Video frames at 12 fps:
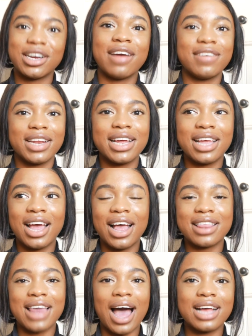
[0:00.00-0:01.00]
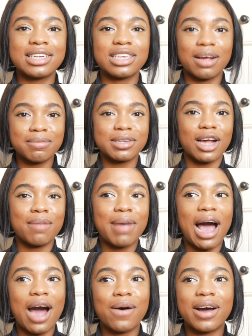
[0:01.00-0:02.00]
I feel like that sums up
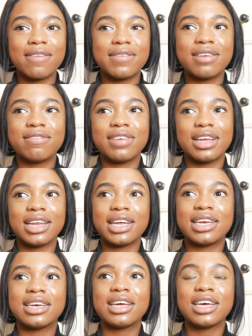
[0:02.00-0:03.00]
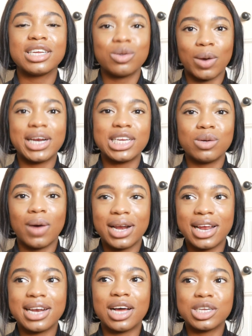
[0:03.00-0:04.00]
how I've been feeling
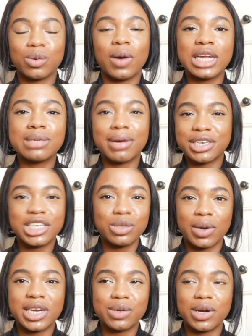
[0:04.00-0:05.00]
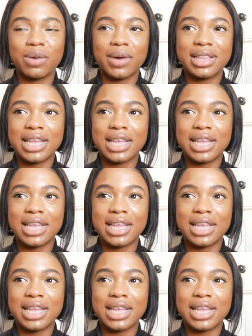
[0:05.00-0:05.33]
2020 and now especially 2021.